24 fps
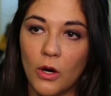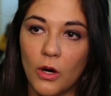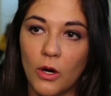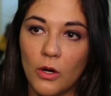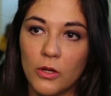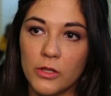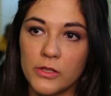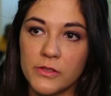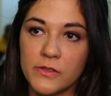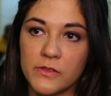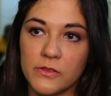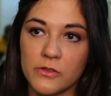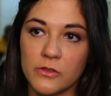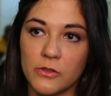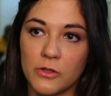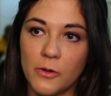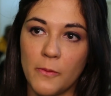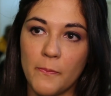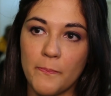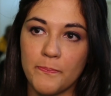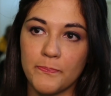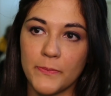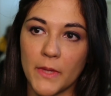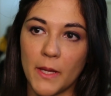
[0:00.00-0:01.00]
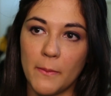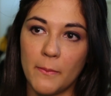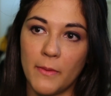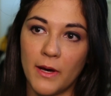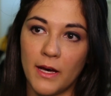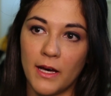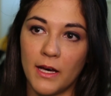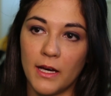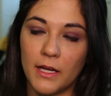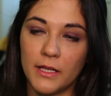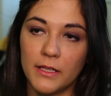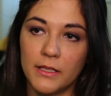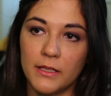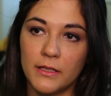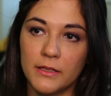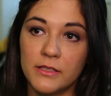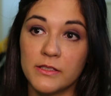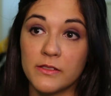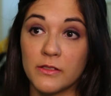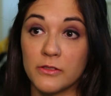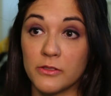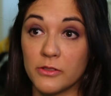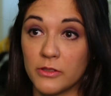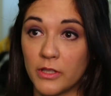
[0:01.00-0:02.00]
Also, my
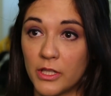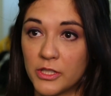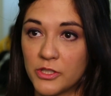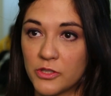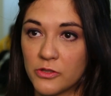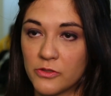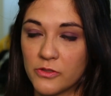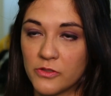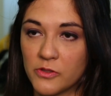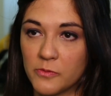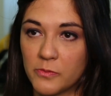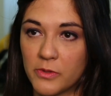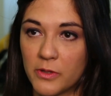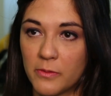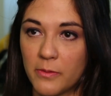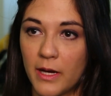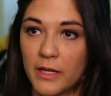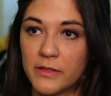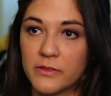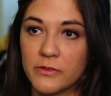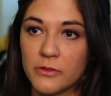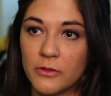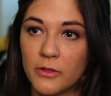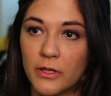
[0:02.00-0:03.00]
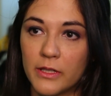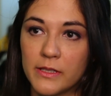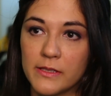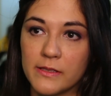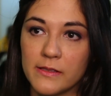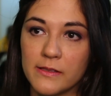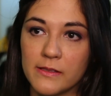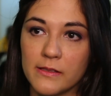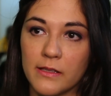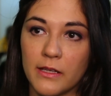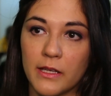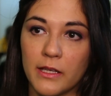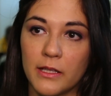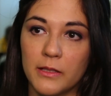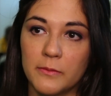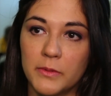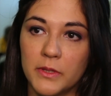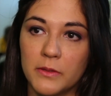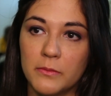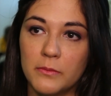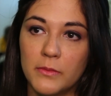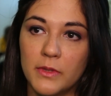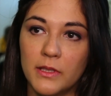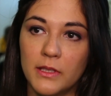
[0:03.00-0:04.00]
dissertation supervisor is
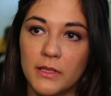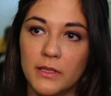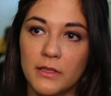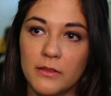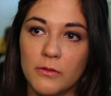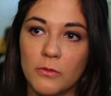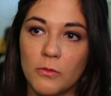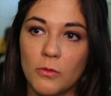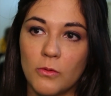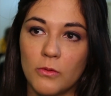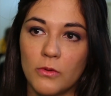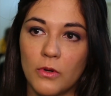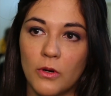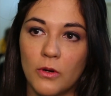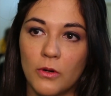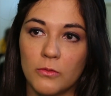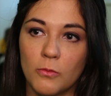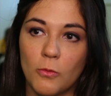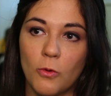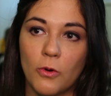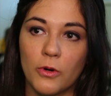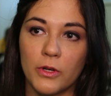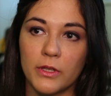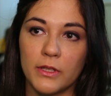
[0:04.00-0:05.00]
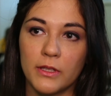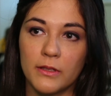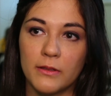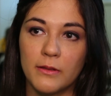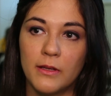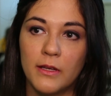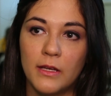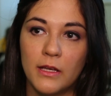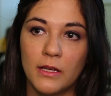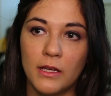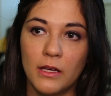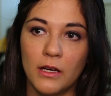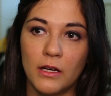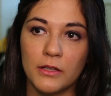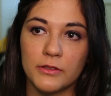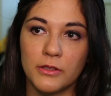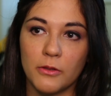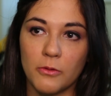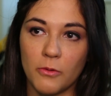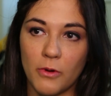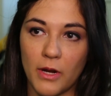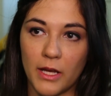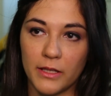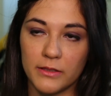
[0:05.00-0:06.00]
helping me on working on
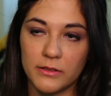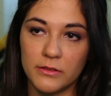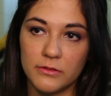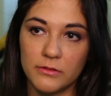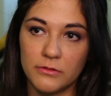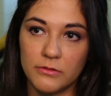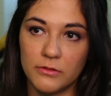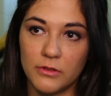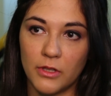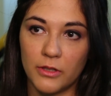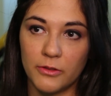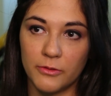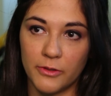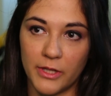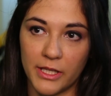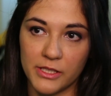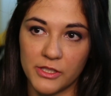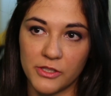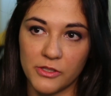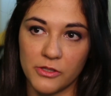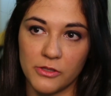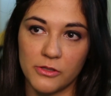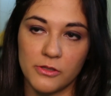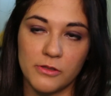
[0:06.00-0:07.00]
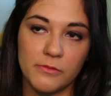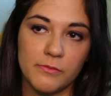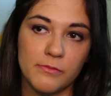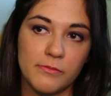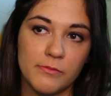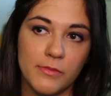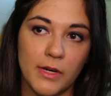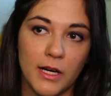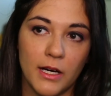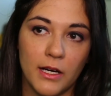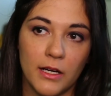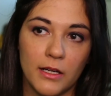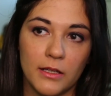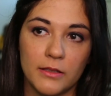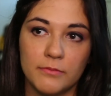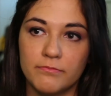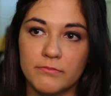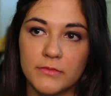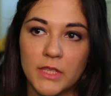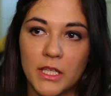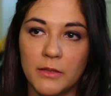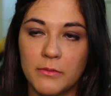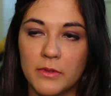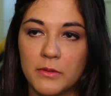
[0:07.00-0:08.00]
the right direction by
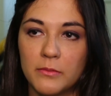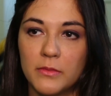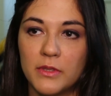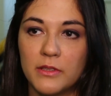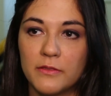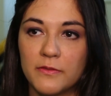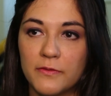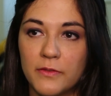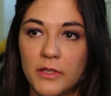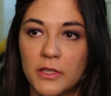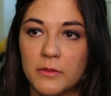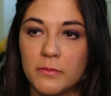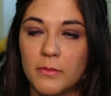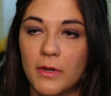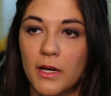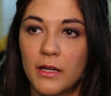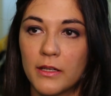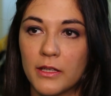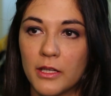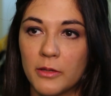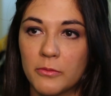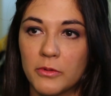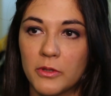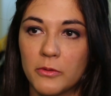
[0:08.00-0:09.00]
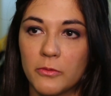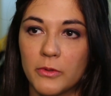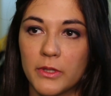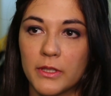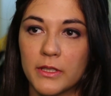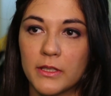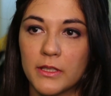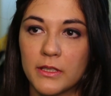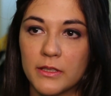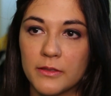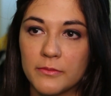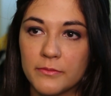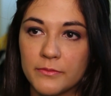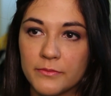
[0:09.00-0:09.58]
giving me feedback every week.